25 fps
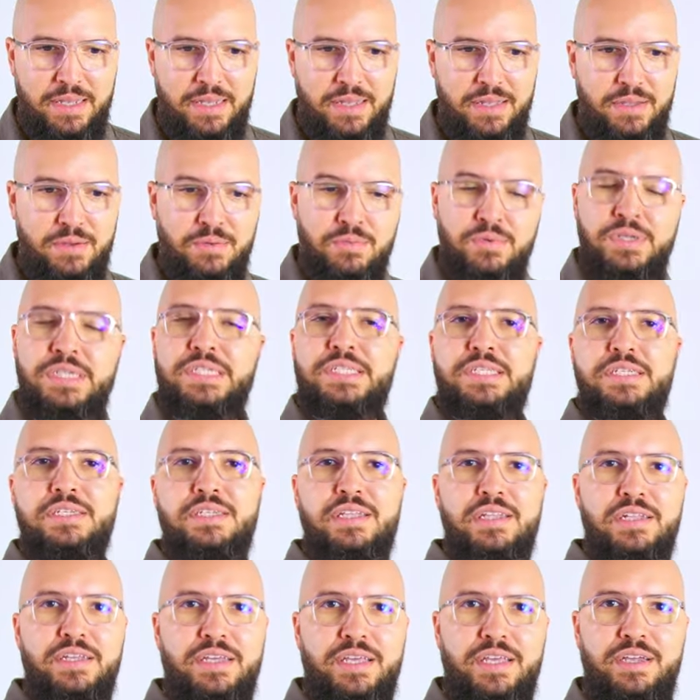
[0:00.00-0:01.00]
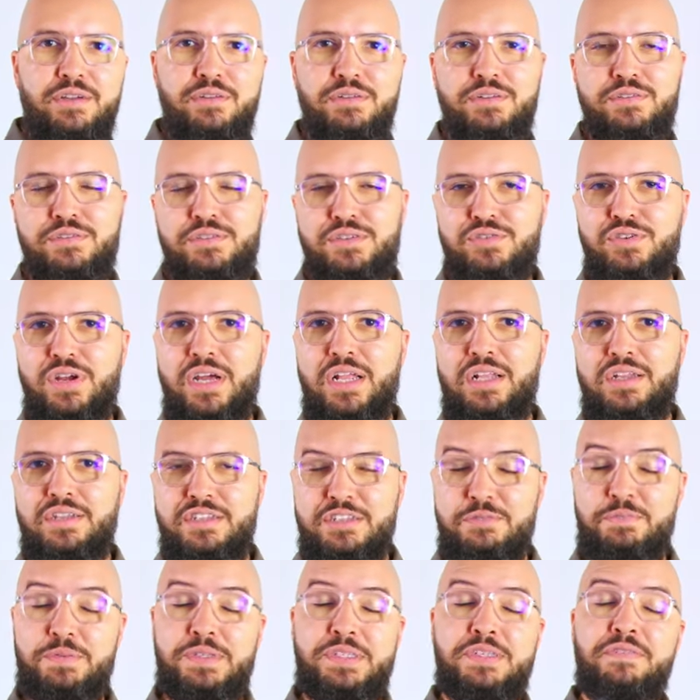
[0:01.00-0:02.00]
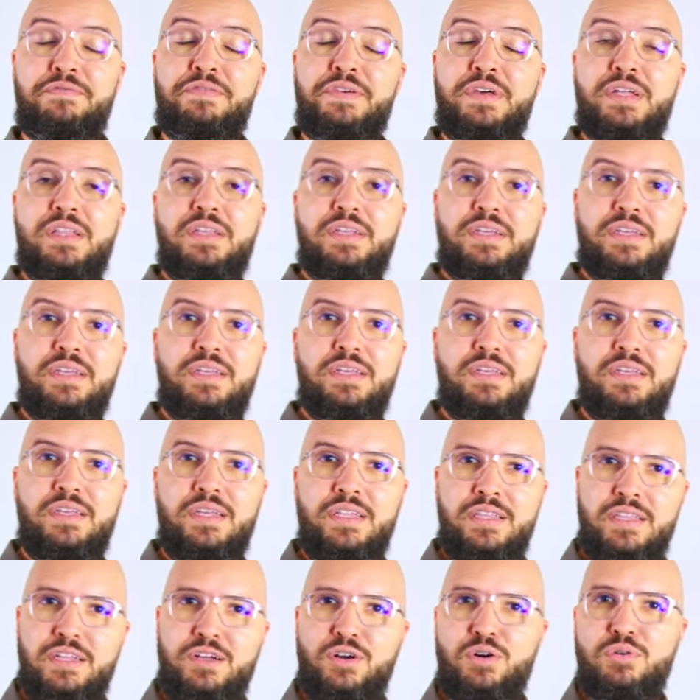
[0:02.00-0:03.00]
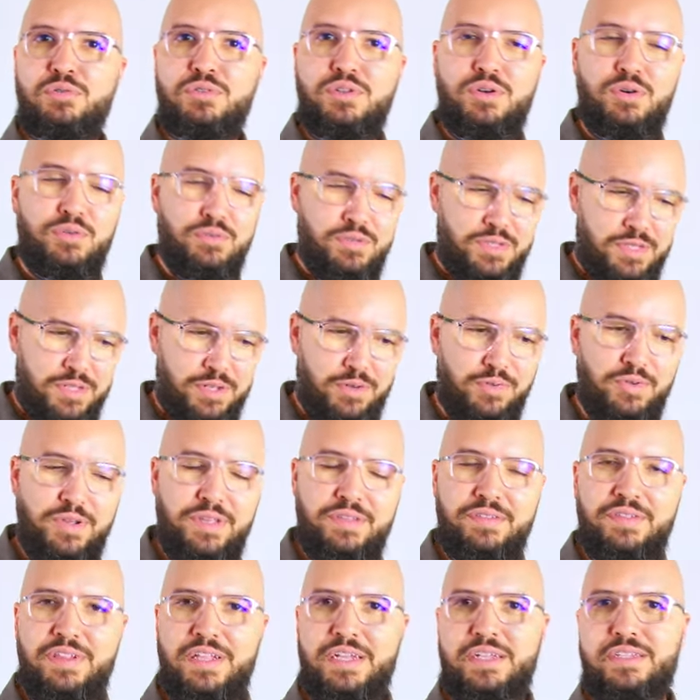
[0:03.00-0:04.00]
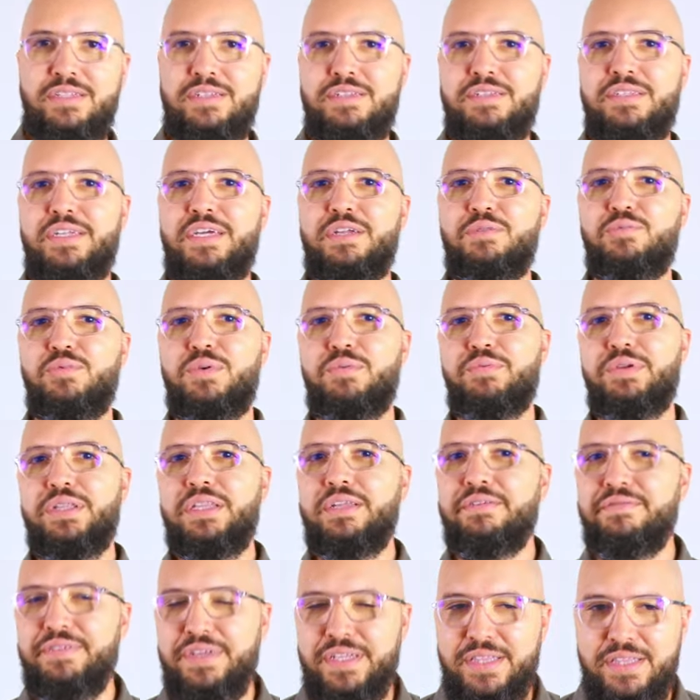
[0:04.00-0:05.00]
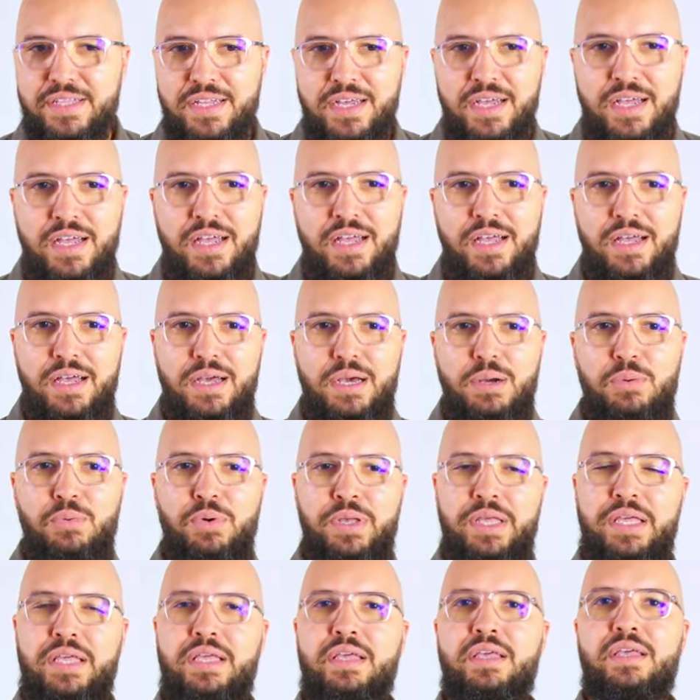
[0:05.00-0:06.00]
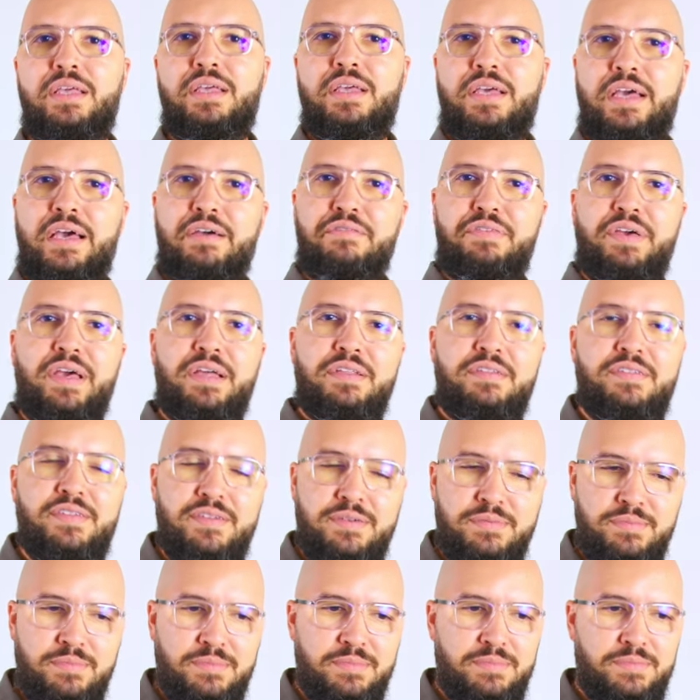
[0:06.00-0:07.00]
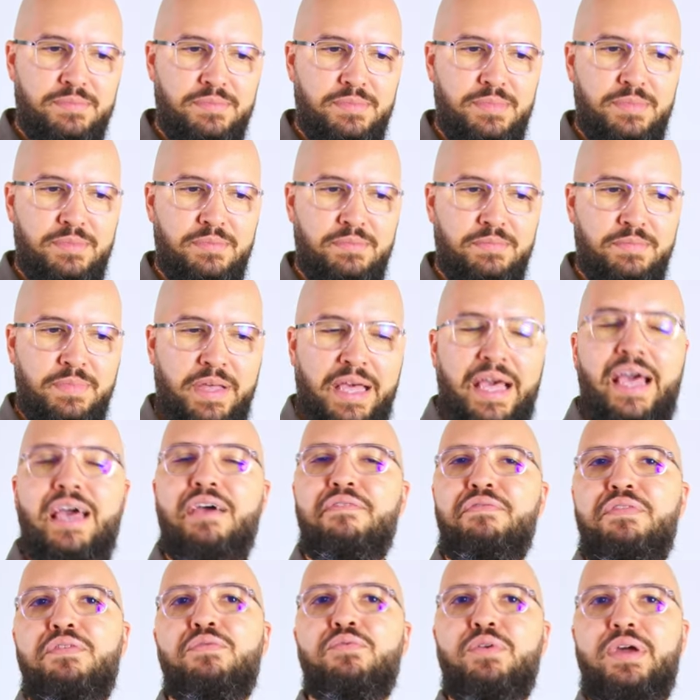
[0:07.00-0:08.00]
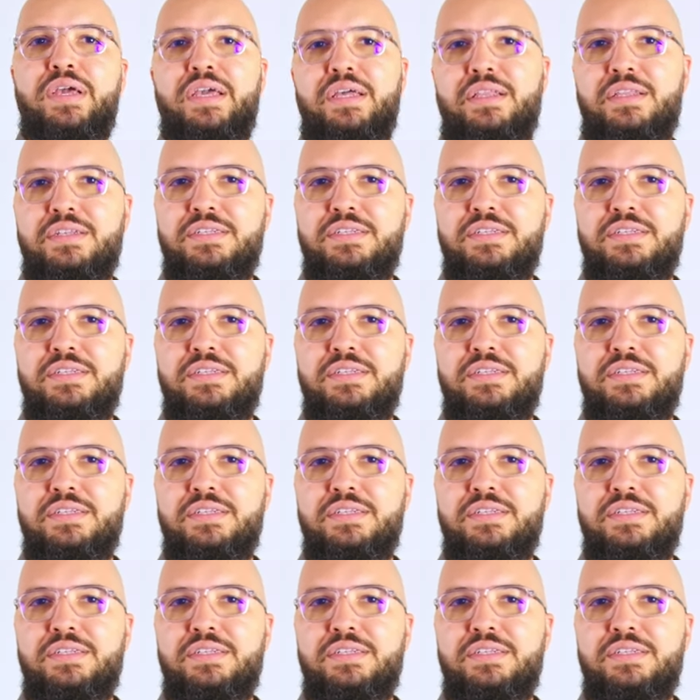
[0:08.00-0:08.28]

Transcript: recently here in Australia, specifically in the Gold Coast and Queensland, the state where we live in, we have had some heavy rain, a